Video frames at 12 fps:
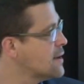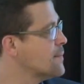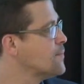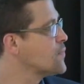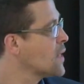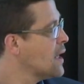
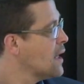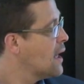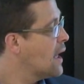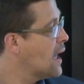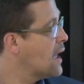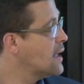Um,
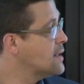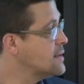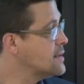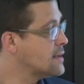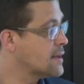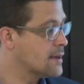
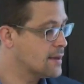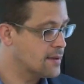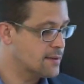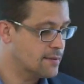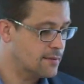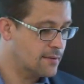and,
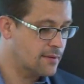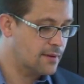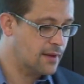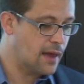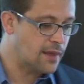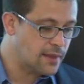uh,
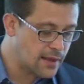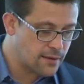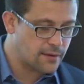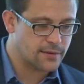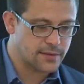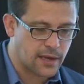and
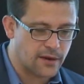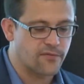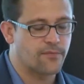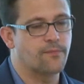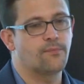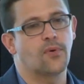then kind
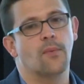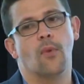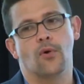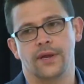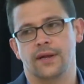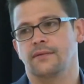of
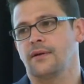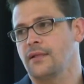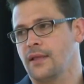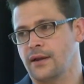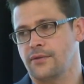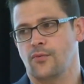promoting
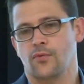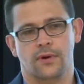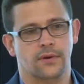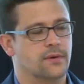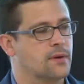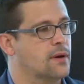a lot of the
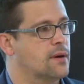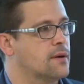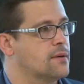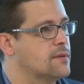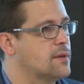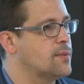work
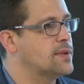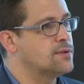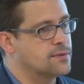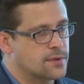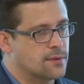uh, that we do.